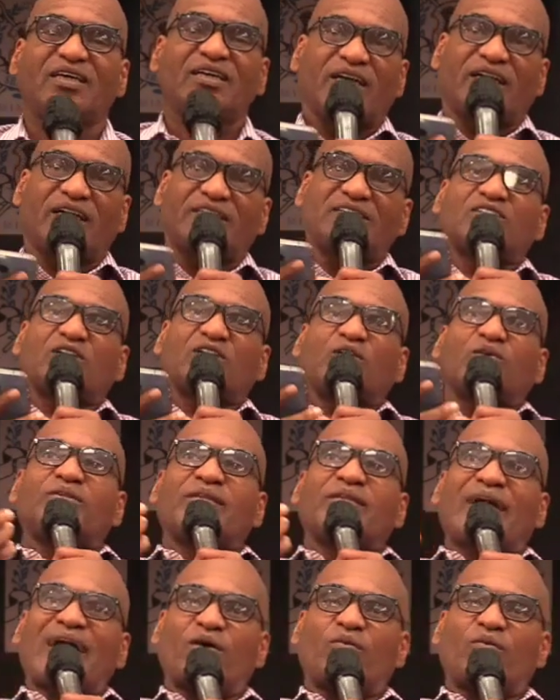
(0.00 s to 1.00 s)
And so
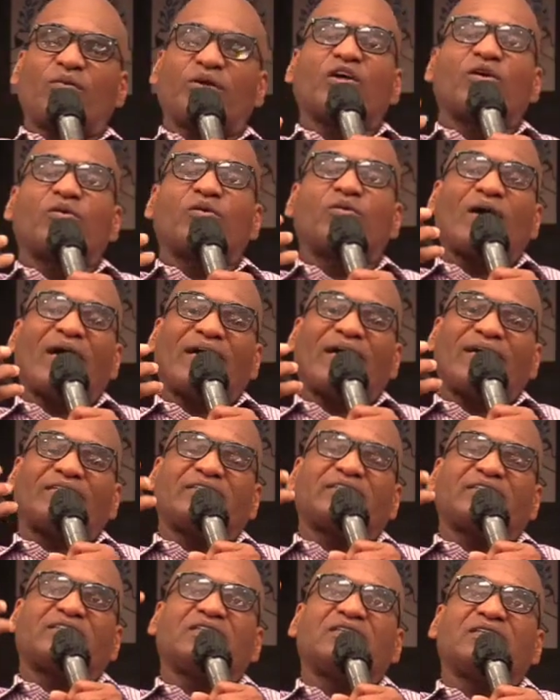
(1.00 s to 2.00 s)
now we go right
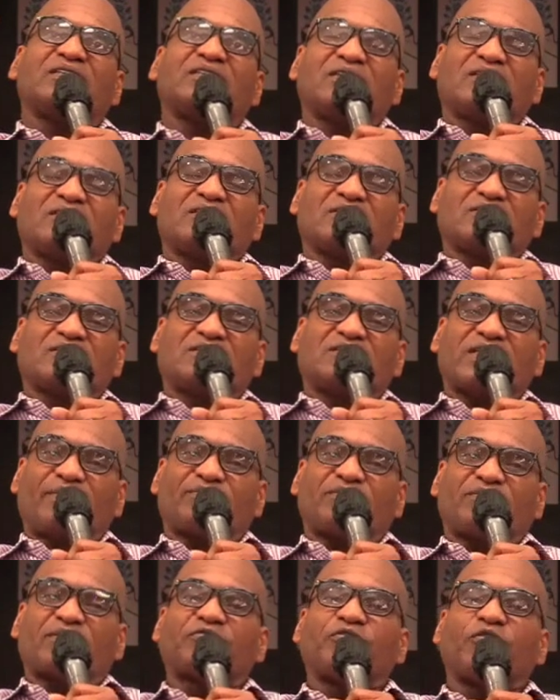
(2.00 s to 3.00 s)
into
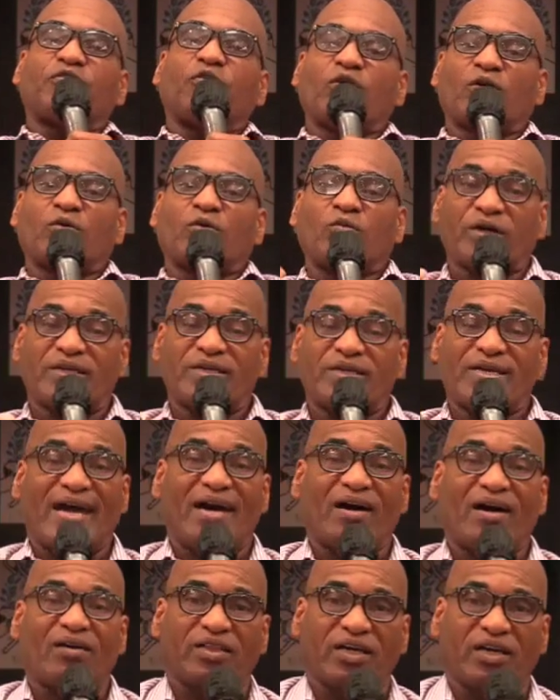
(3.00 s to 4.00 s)
chapter 4, where
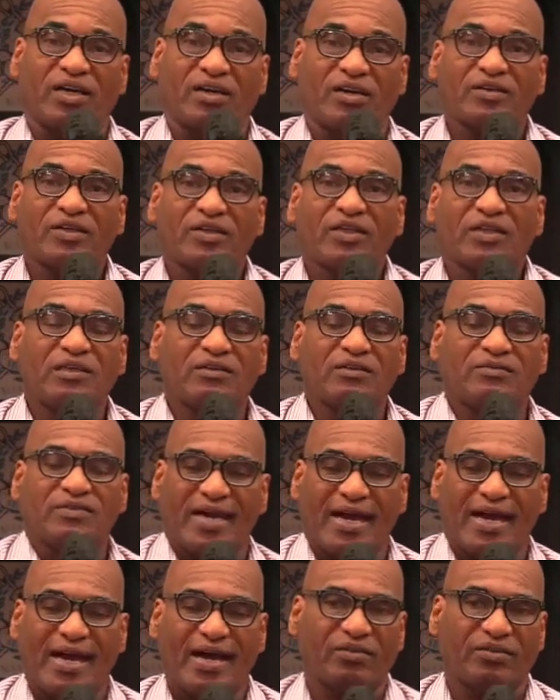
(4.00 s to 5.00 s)
now they're
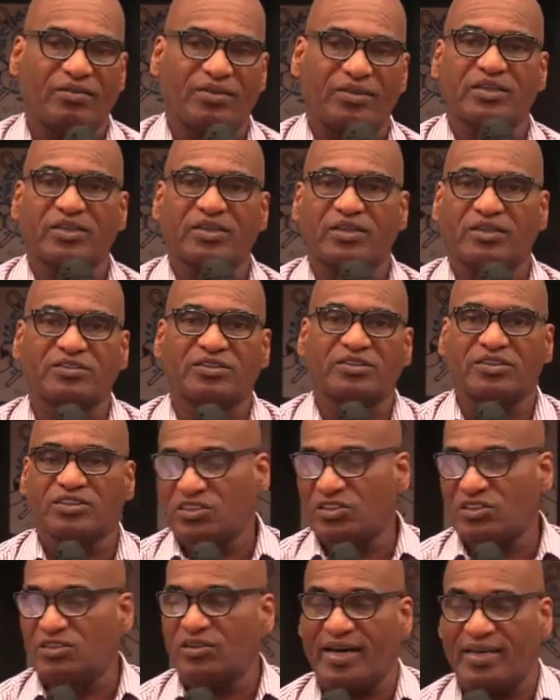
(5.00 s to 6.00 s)
living out their curses. You
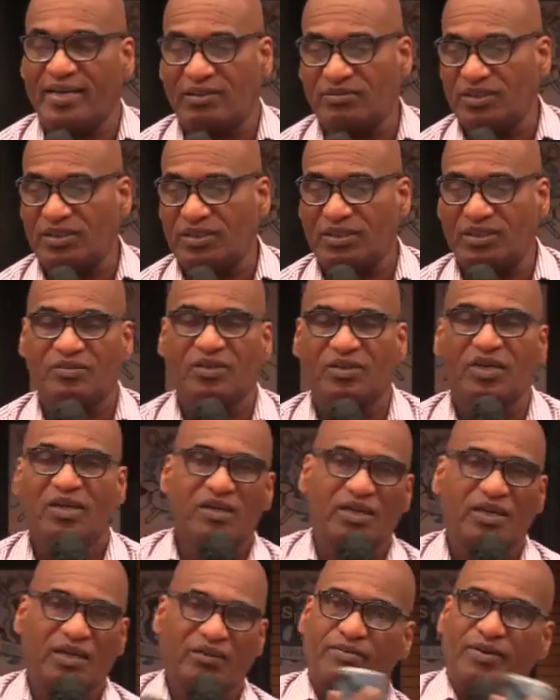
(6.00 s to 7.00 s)
know, Adam and Eve,
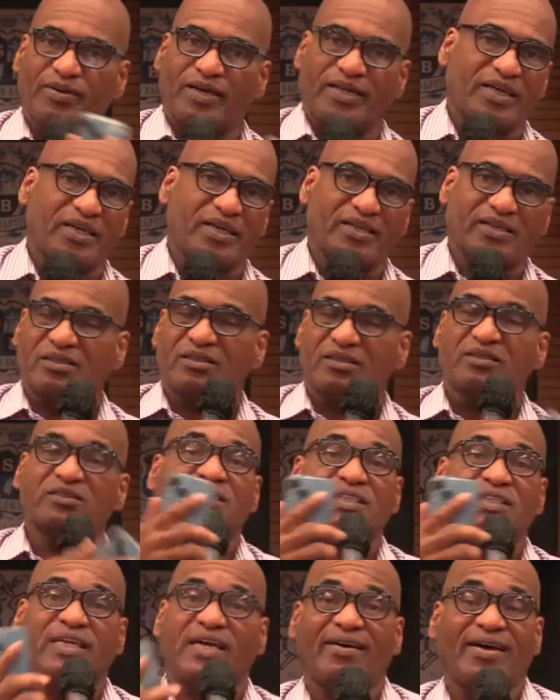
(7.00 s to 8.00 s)
everybody got cursed,
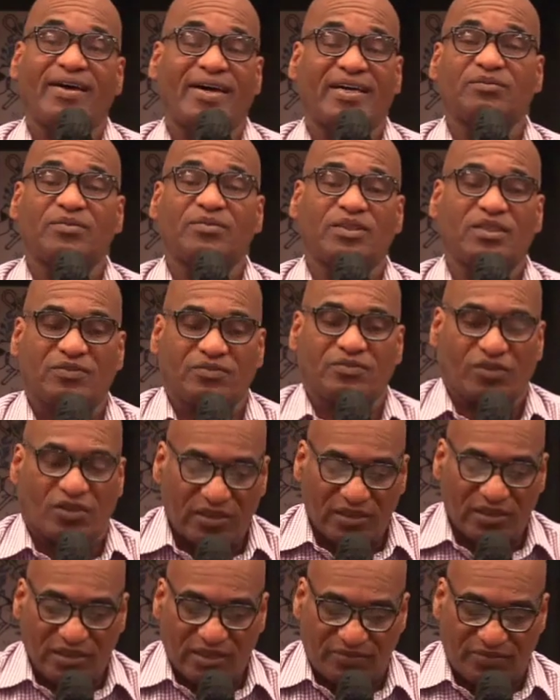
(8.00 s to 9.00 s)
and now Adam and Eve are
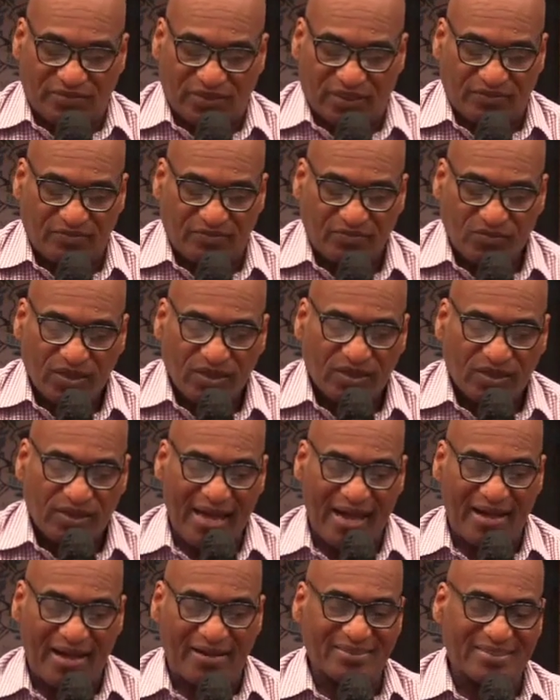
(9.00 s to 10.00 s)
living
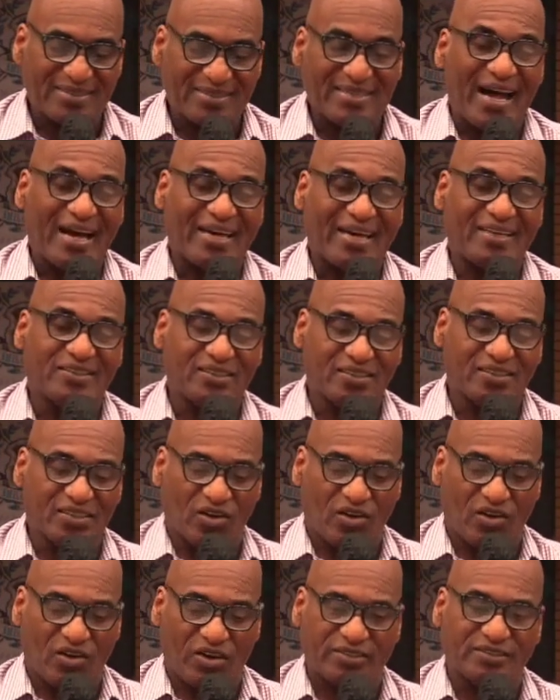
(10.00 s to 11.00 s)
outside of the
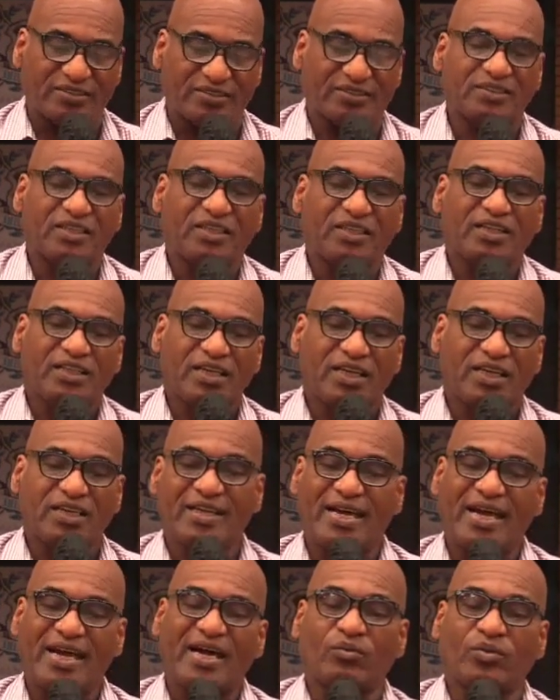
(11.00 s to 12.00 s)
garden. And
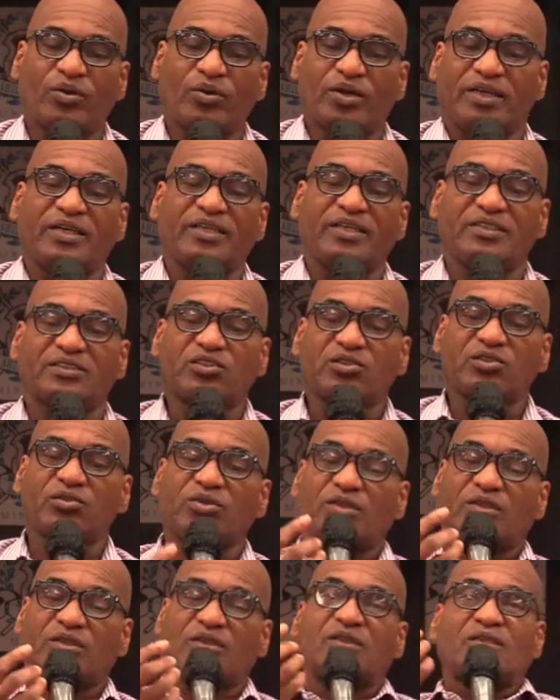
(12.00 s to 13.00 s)
now we're into
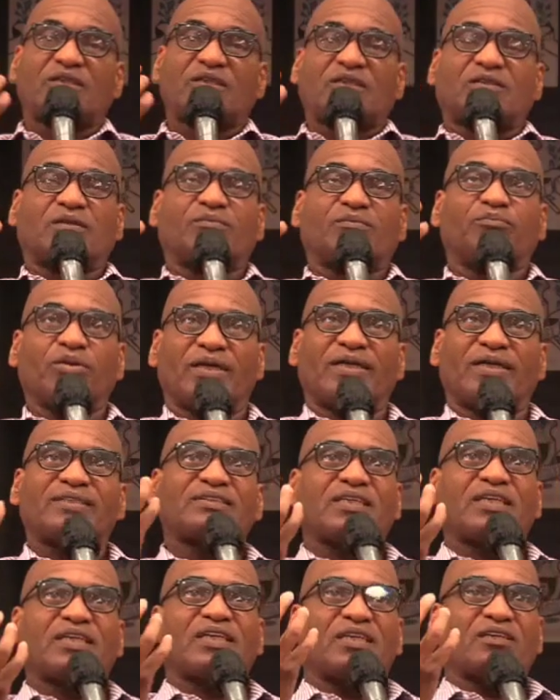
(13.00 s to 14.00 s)
the
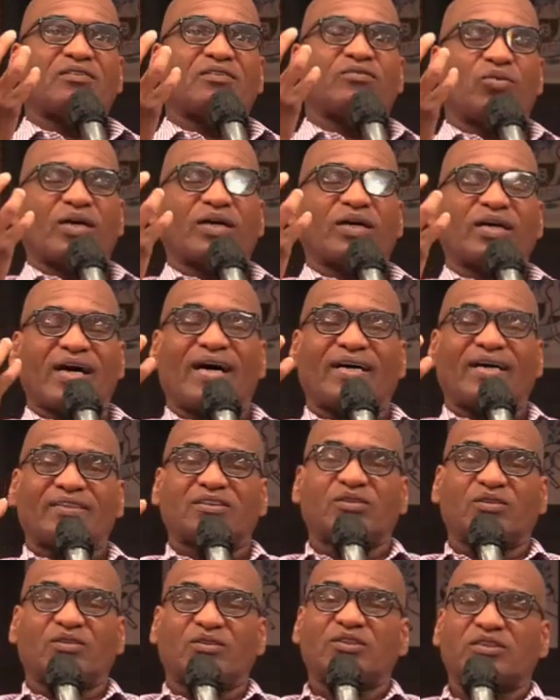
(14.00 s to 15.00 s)
blessing of what
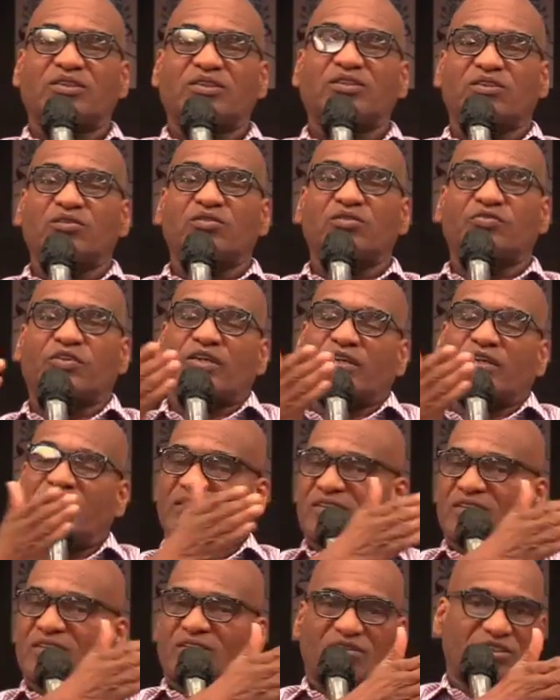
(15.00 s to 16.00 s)
God's going to do for
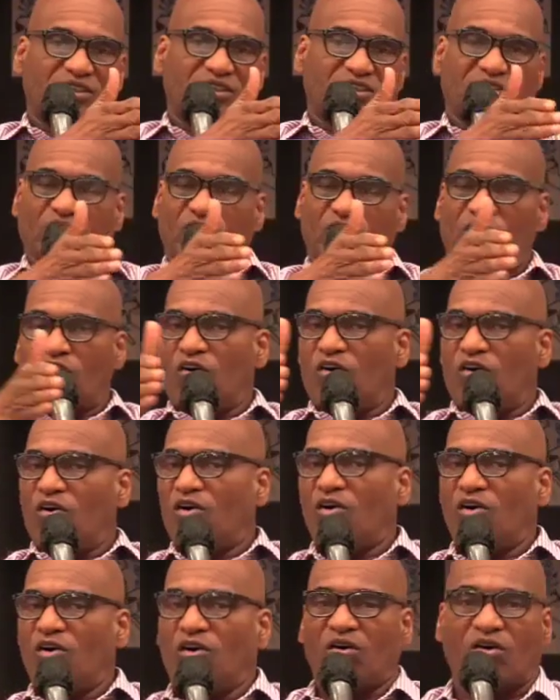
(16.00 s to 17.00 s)
us on this
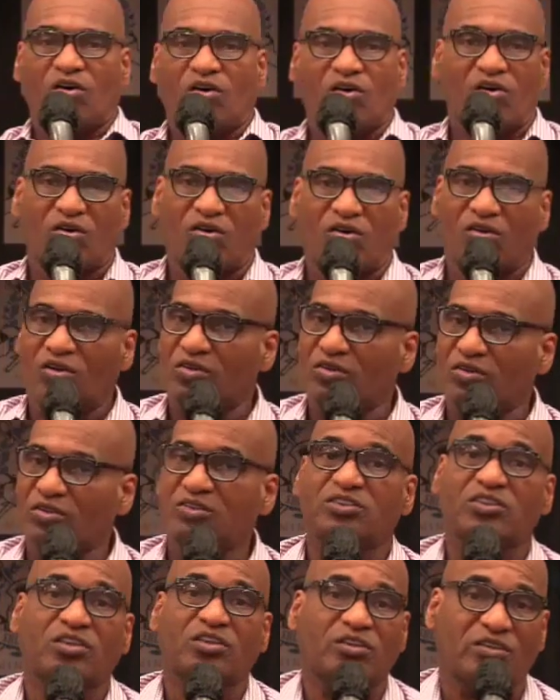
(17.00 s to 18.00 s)
long
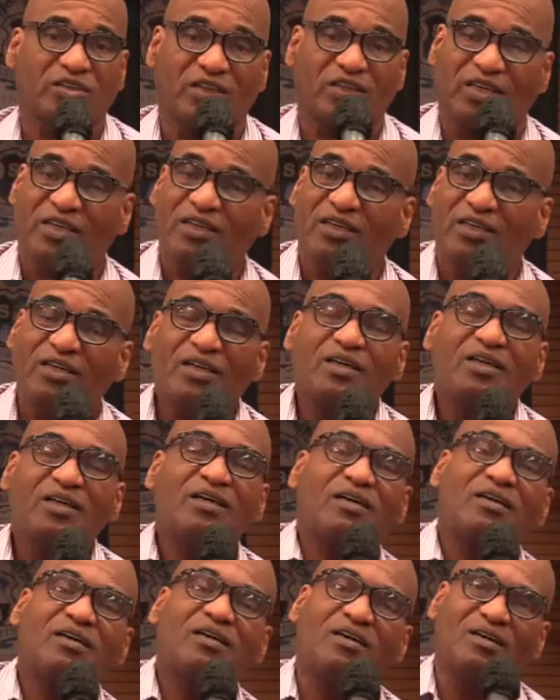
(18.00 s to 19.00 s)
journey
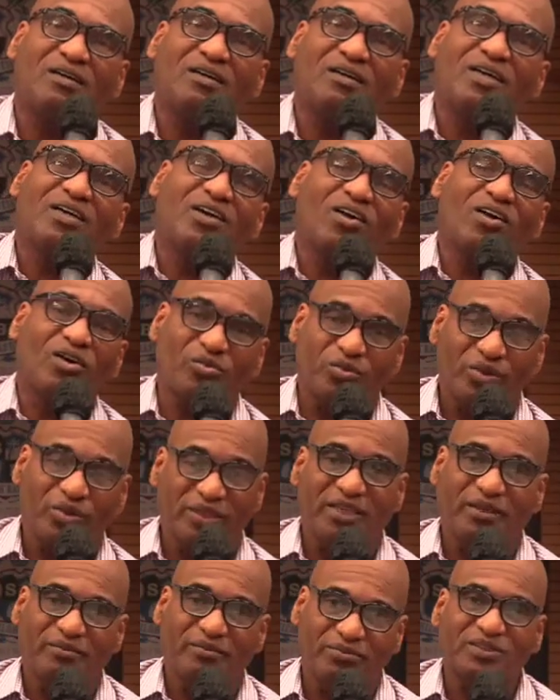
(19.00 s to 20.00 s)
called
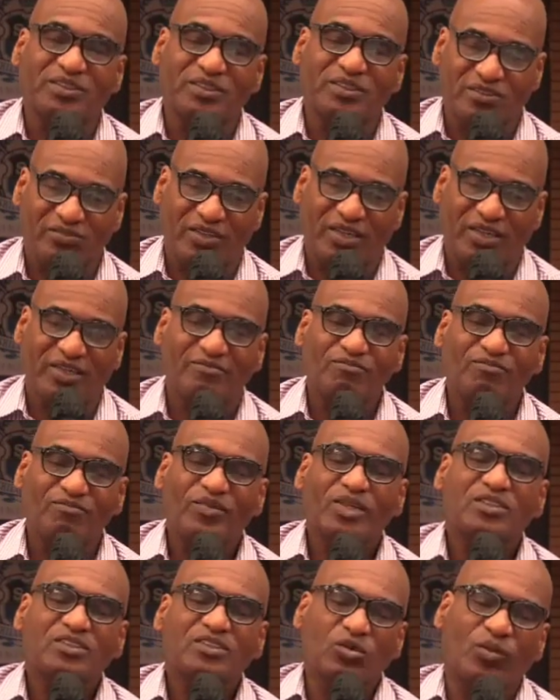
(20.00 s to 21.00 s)
redemption, right?
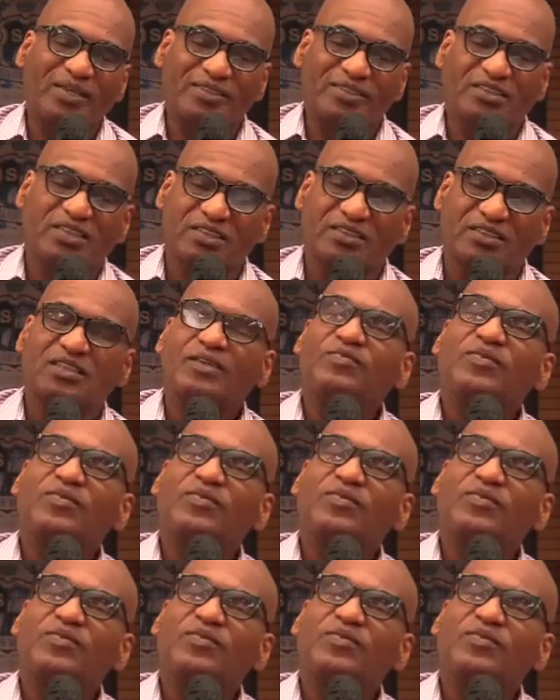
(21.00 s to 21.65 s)
So watch this.